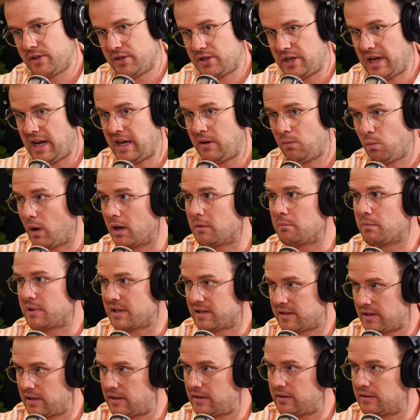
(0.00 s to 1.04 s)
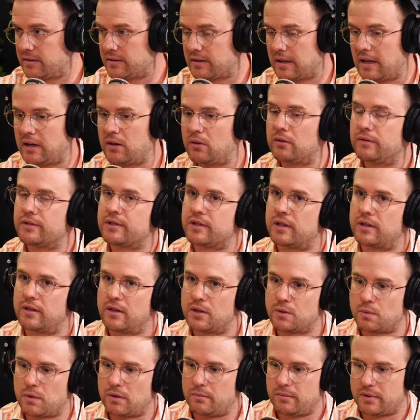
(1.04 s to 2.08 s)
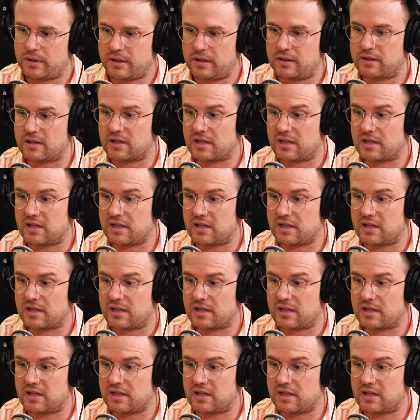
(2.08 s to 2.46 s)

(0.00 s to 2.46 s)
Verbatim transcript: ten one percenters. And all of a sudden, those one percenters